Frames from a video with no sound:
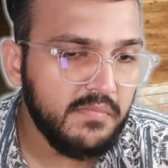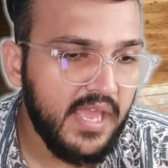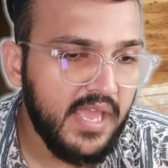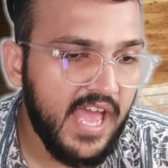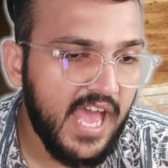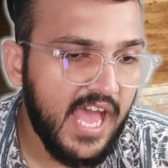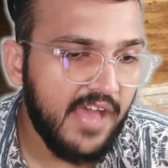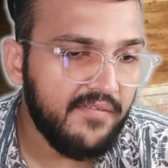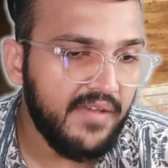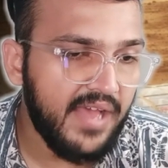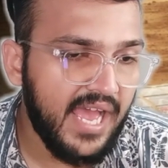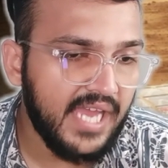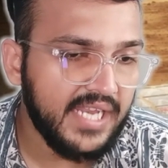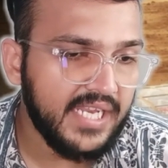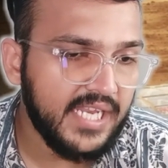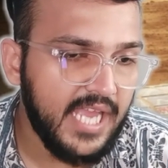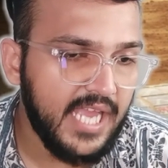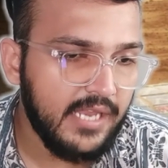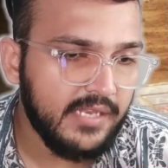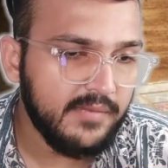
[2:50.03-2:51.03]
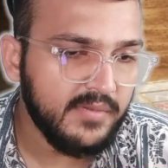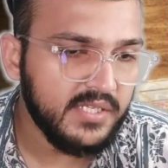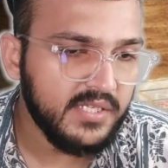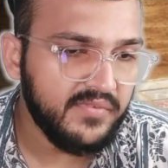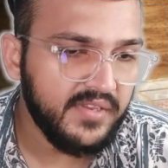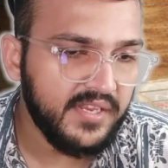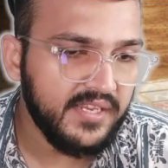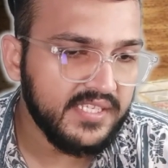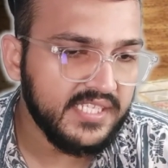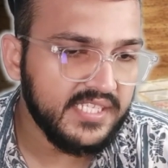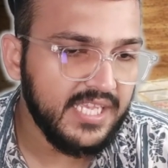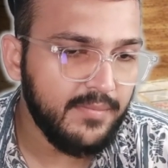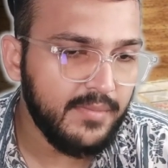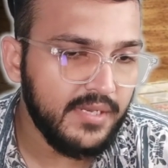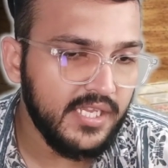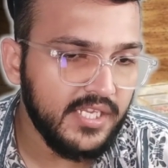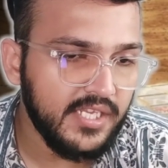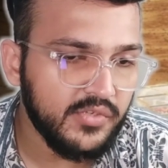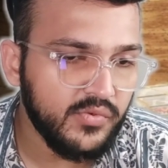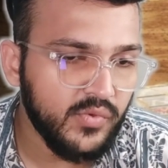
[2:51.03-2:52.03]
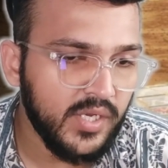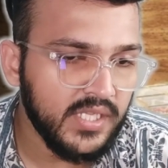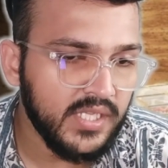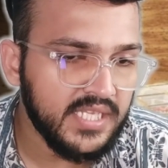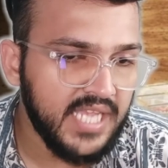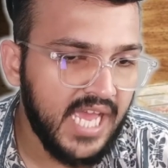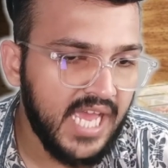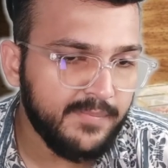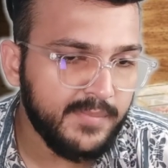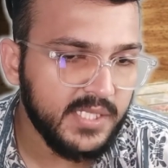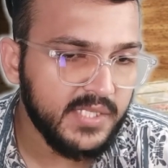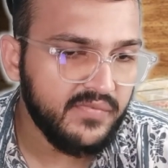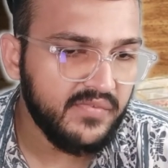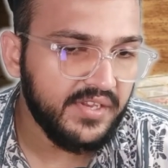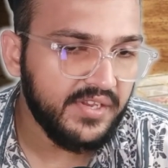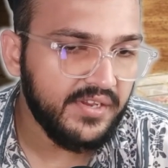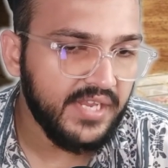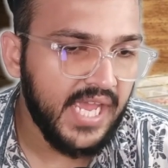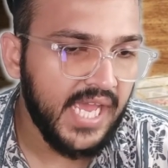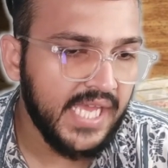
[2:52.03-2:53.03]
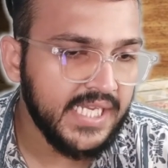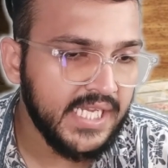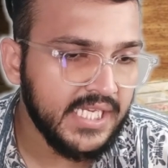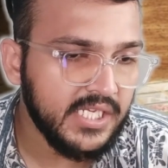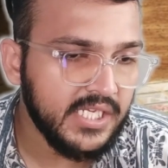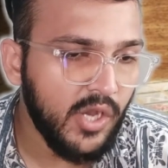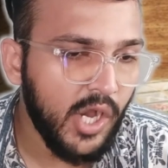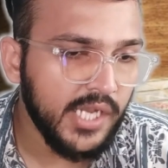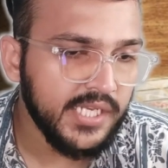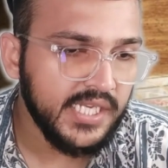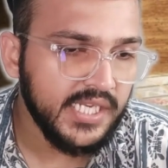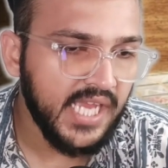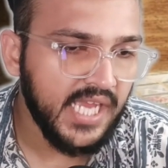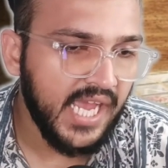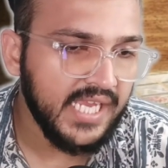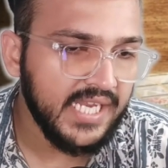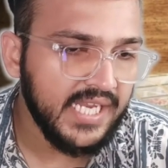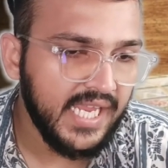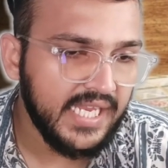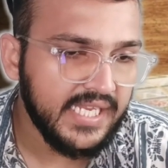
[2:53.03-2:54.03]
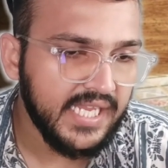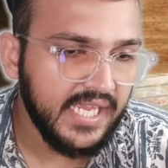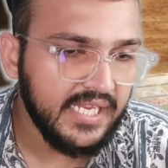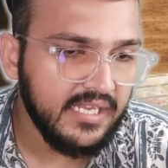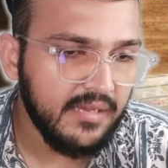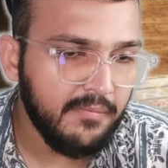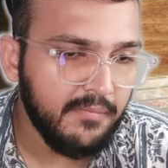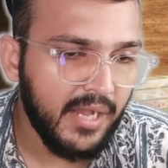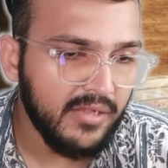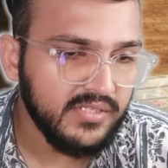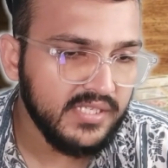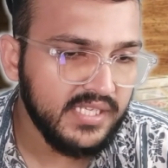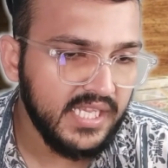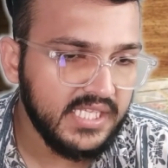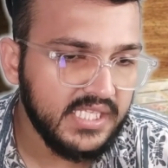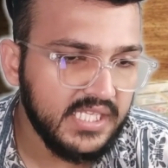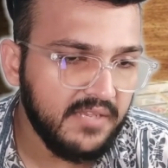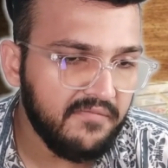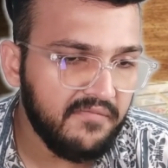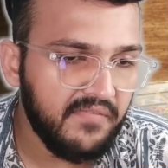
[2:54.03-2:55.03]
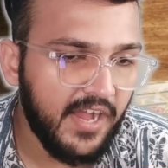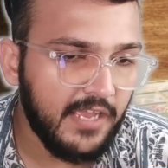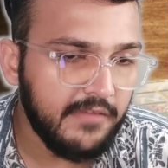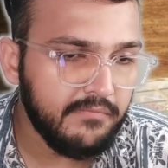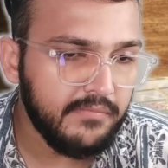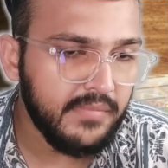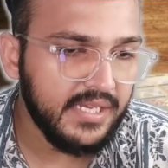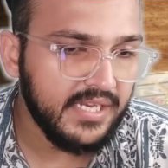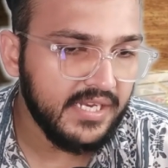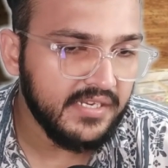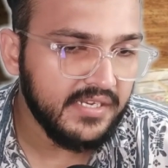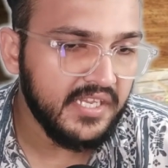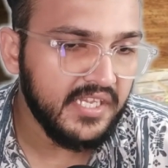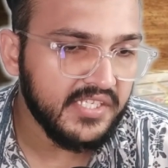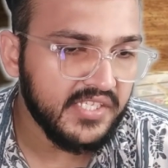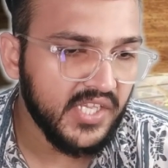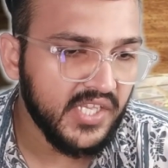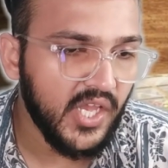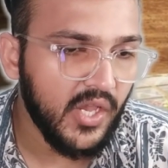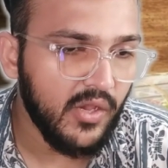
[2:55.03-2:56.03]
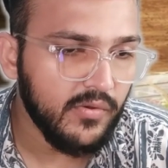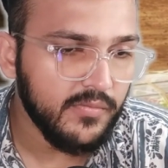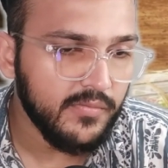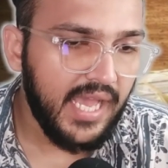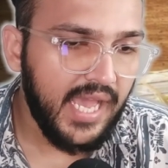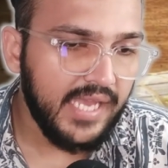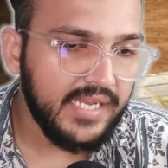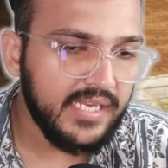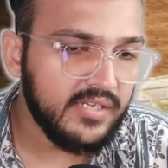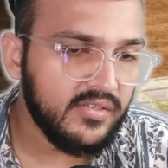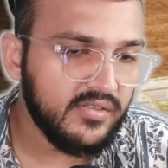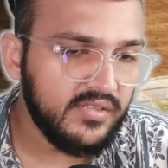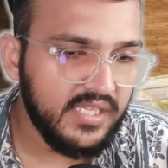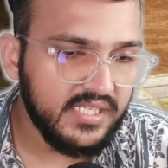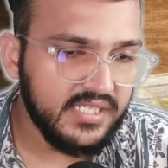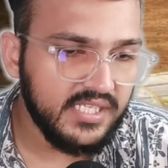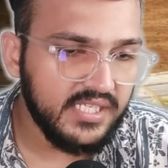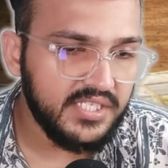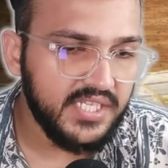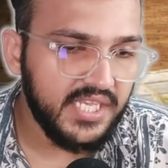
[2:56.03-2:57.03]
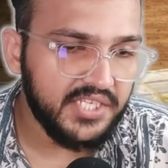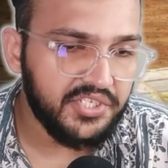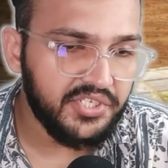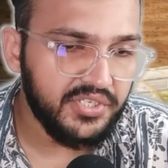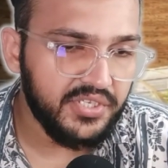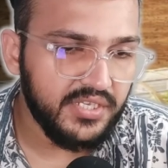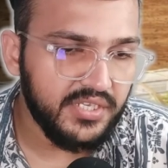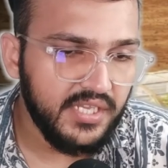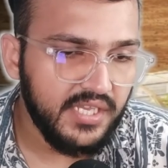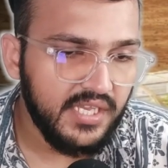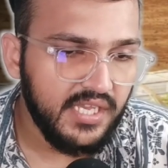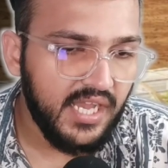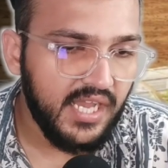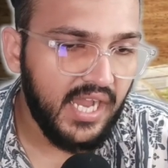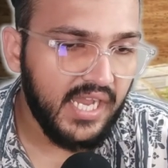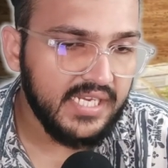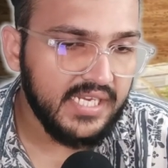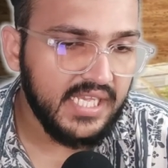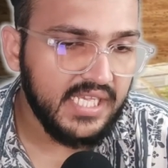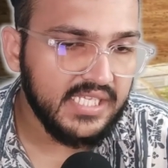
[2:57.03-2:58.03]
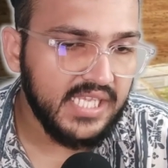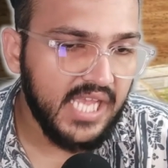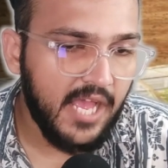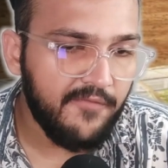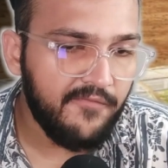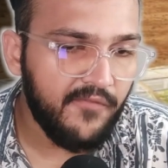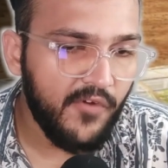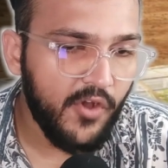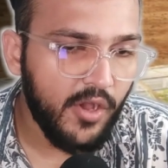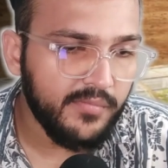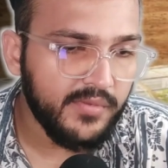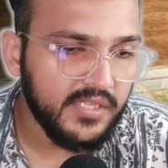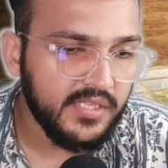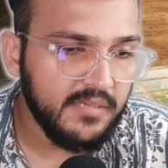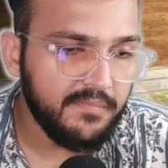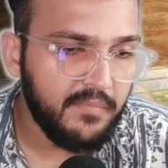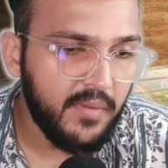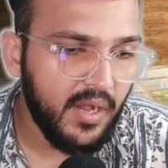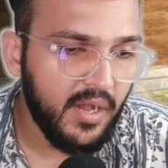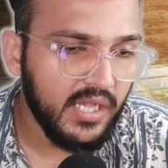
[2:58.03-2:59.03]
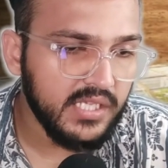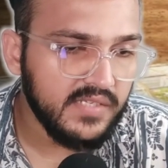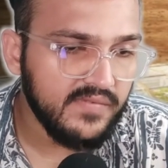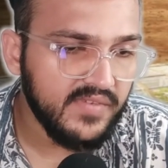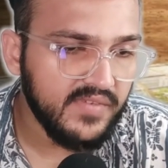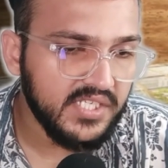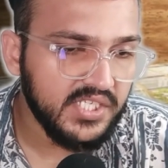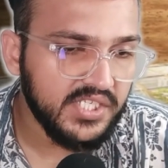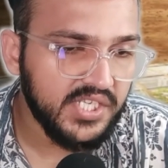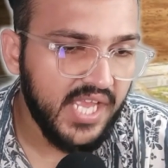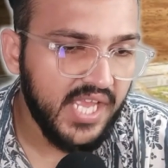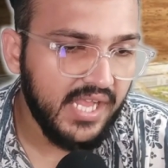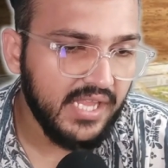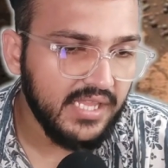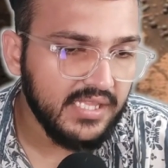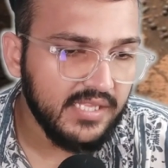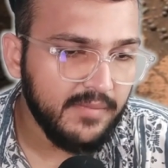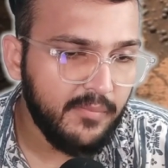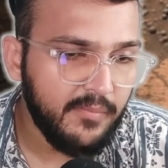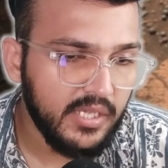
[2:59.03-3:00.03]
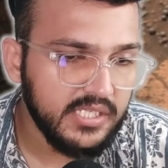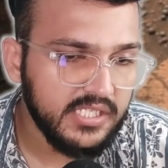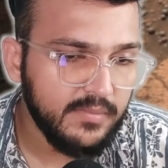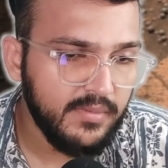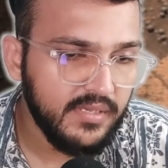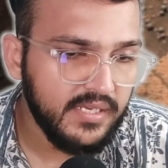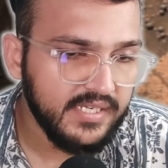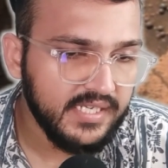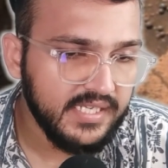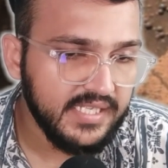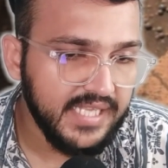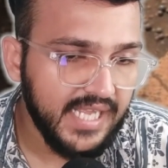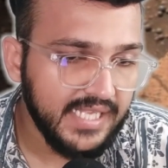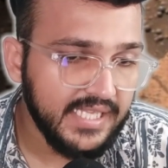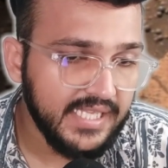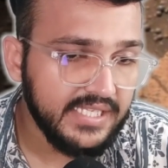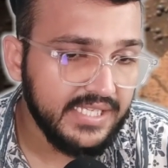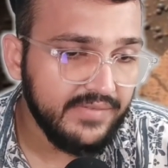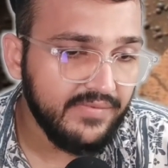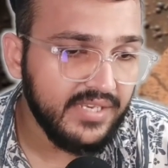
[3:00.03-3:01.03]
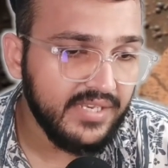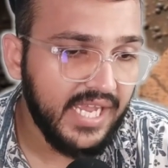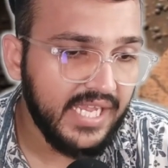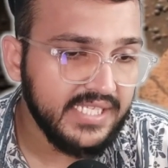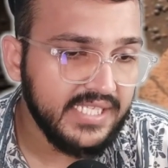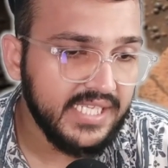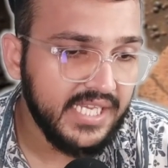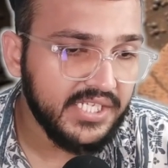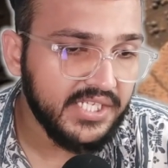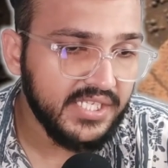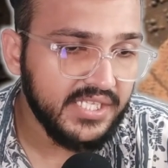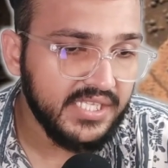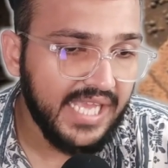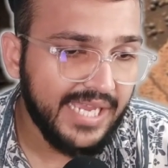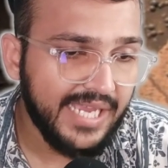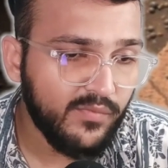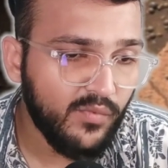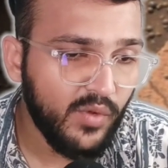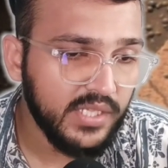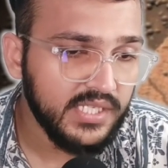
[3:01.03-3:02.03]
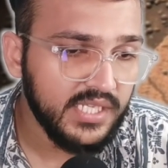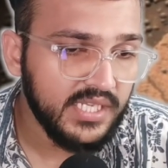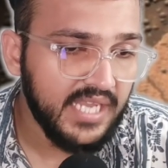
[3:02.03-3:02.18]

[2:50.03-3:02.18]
may have had an atmosphere similar to Earth's atmosphere and it got annihilated about 65 million years ago. Adding to this suggestion, ideas have formed in the past which tell the possibility that the civilization that once